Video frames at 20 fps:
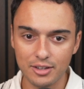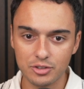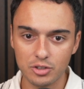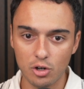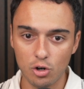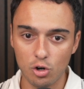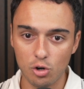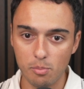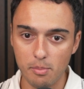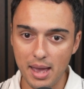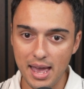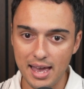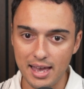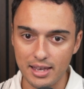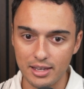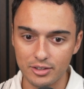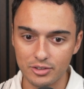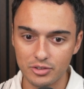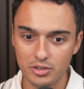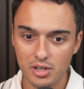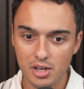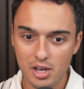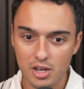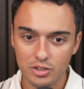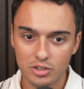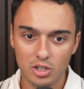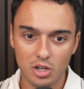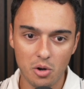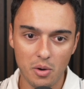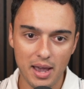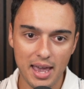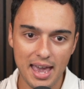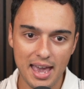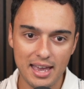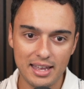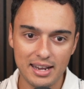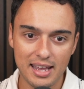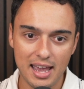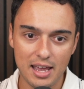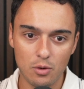Hermes to go
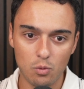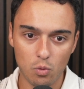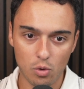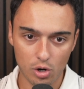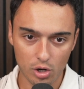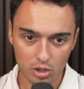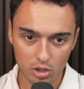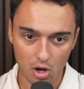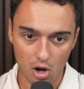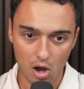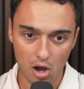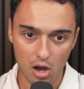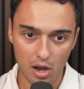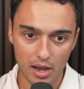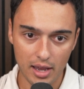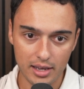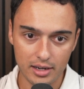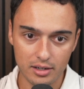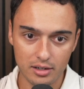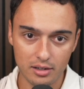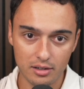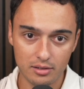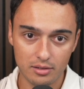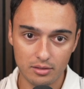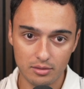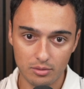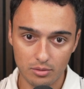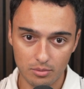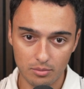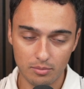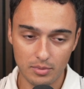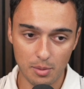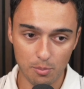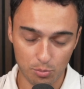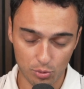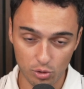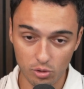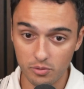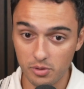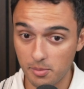ahead and work on
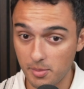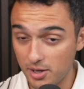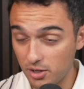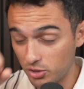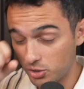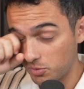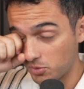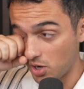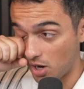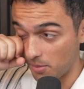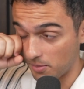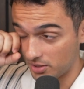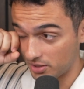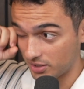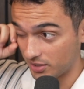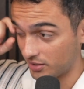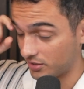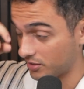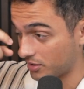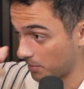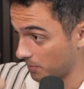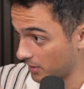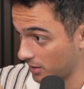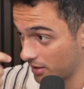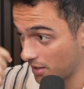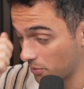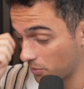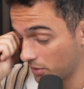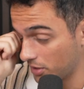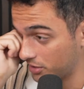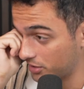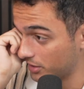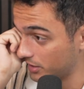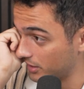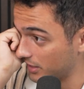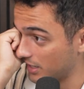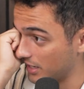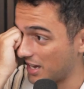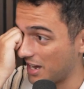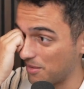improving my YouTube comments, because it's something that
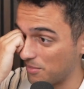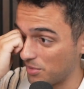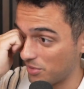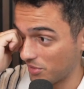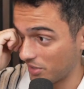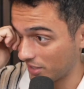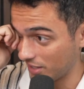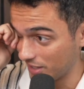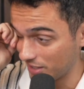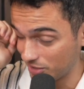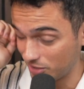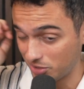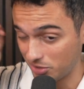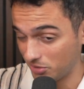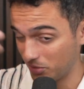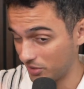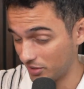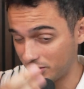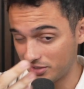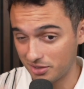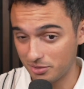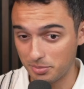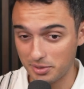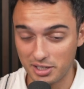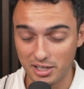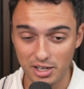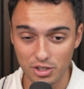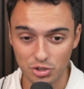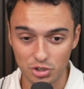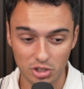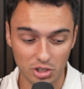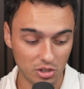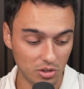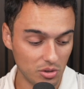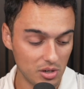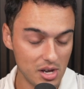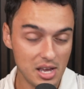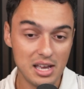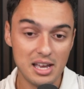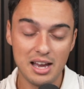recently I've been running into. This is a big issue.